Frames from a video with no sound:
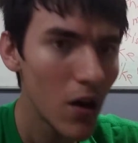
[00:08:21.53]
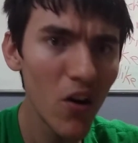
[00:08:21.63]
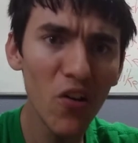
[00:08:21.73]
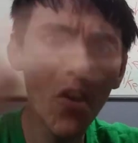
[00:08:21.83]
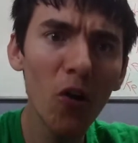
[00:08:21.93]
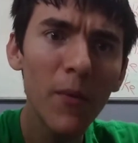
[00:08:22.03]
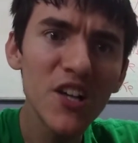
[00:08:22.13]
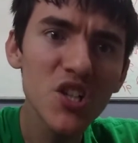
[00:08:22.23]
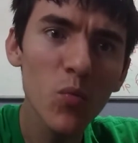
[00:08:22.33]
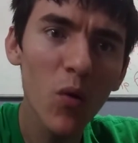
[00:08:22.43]
a whole
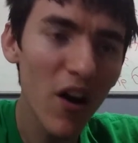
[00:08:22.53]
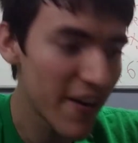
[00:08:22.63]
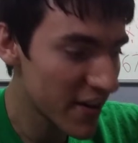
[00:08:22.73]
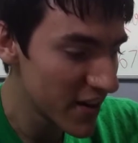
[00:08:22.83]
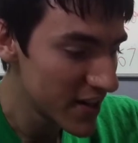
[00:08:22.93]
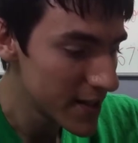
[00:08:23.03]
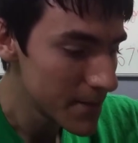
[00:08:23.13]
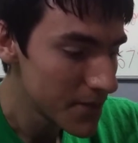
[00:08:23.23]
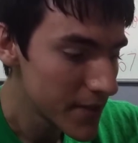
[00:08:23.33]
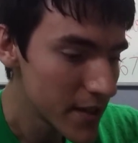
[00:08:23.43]
bunch of water
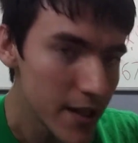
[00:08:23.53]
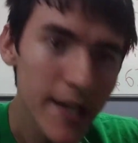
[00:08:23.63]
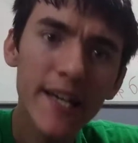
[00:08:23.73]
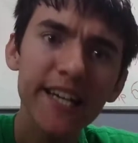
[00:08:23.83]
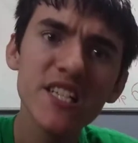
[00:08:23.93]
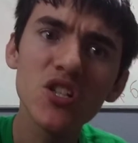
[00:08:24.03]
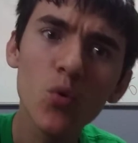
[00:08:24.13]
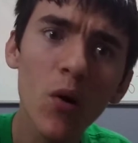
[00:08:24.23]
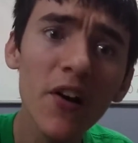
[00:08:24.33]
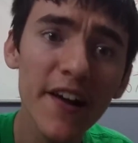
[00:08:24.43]
is
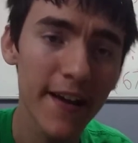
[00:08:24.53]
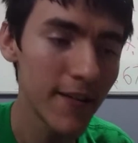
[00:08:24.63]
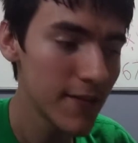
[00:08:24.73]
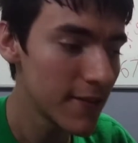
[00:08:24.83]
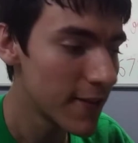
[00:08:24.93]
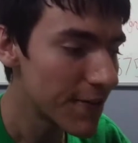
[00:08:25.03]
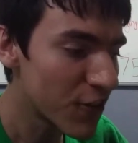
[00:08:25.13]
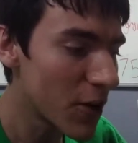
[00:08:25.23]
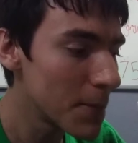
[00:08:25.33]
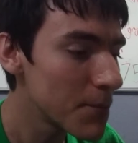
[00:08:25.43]
squirting
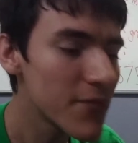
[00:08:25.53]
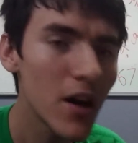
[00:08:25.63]
from